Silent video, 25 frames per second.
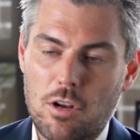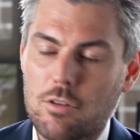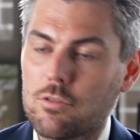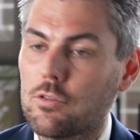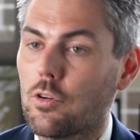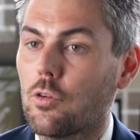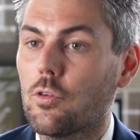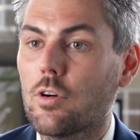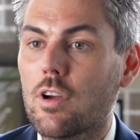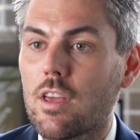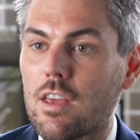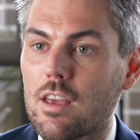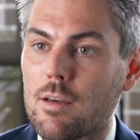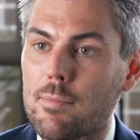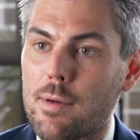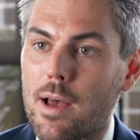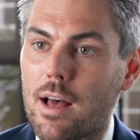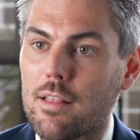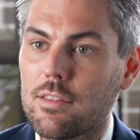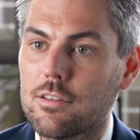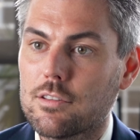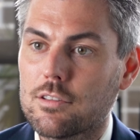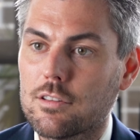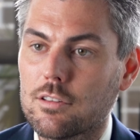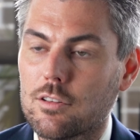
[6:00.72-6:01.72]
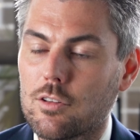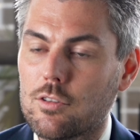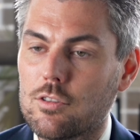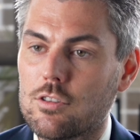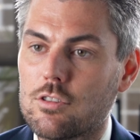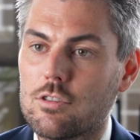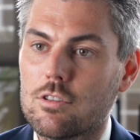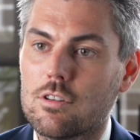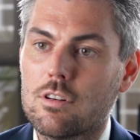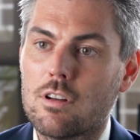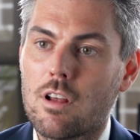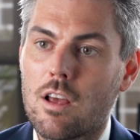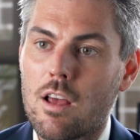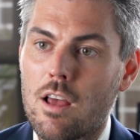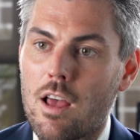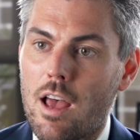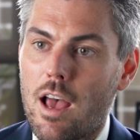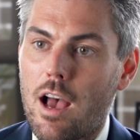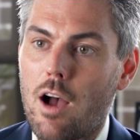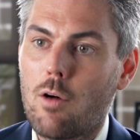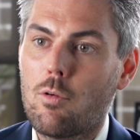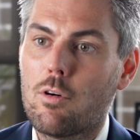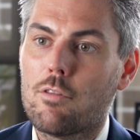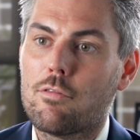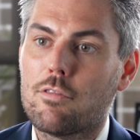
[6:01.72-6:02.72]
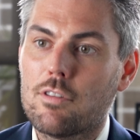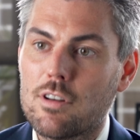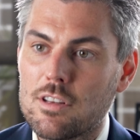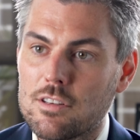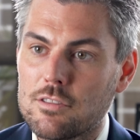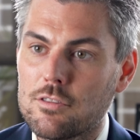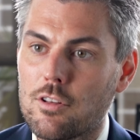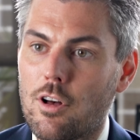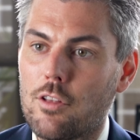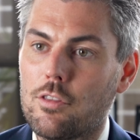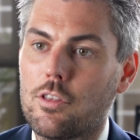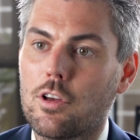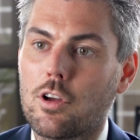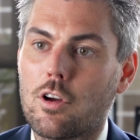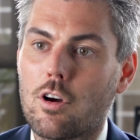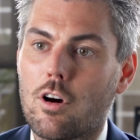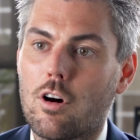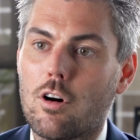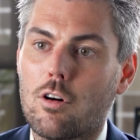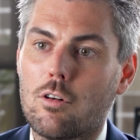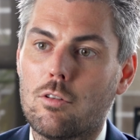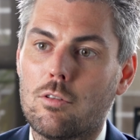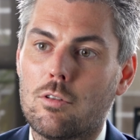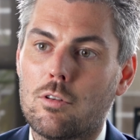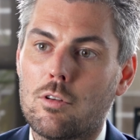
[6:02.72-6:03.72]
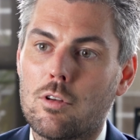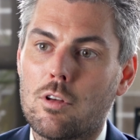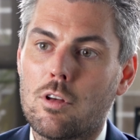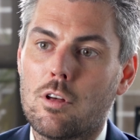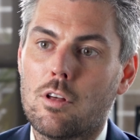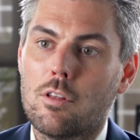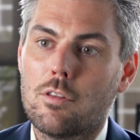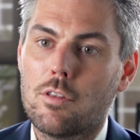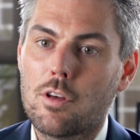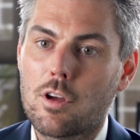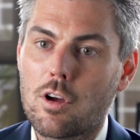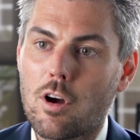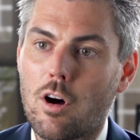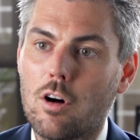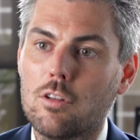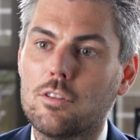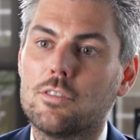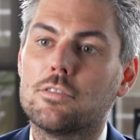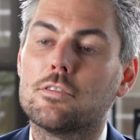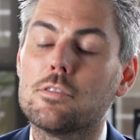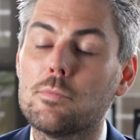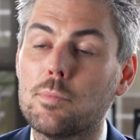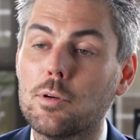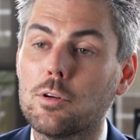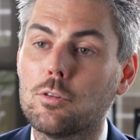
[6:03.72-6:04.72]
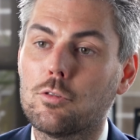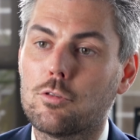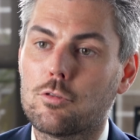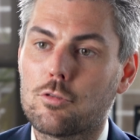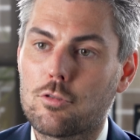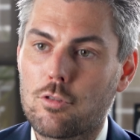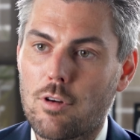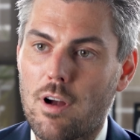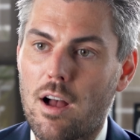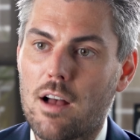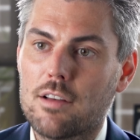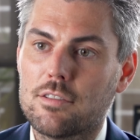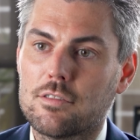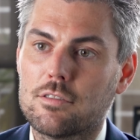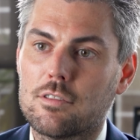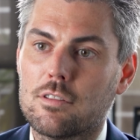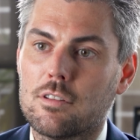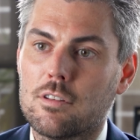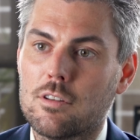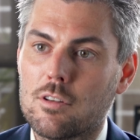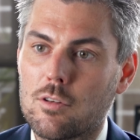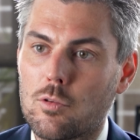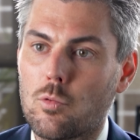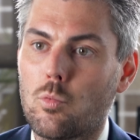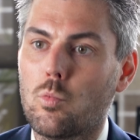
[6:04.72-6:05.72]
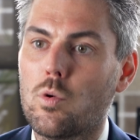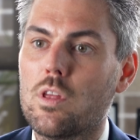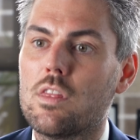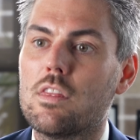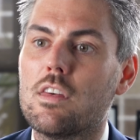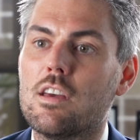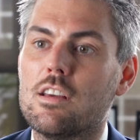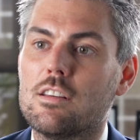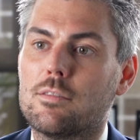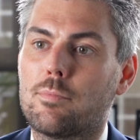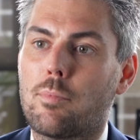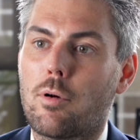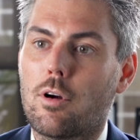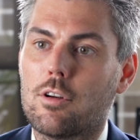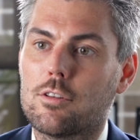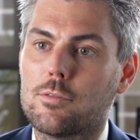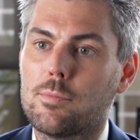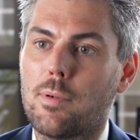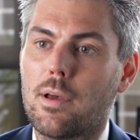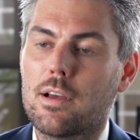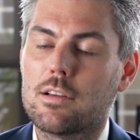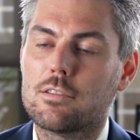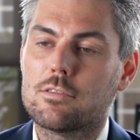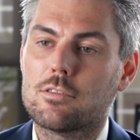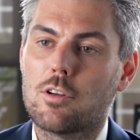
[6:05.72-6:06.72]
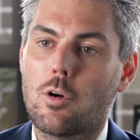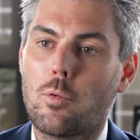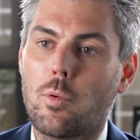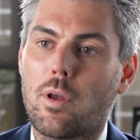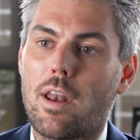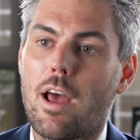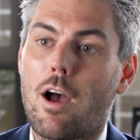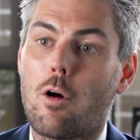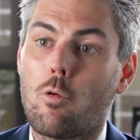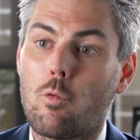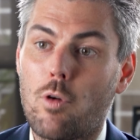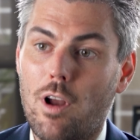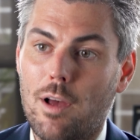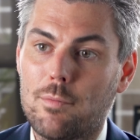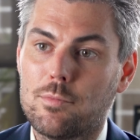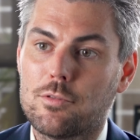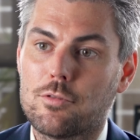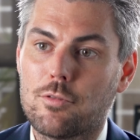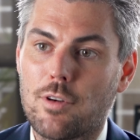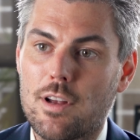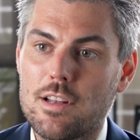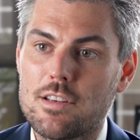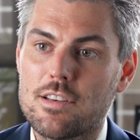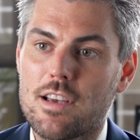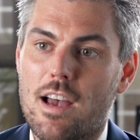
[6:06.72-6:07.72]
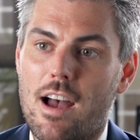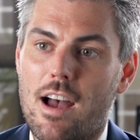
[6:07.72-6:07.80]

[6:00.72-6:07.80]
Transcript: talking about the solution. However, it is not the goal. The goal is to build trust with these prospects, so when our reps reach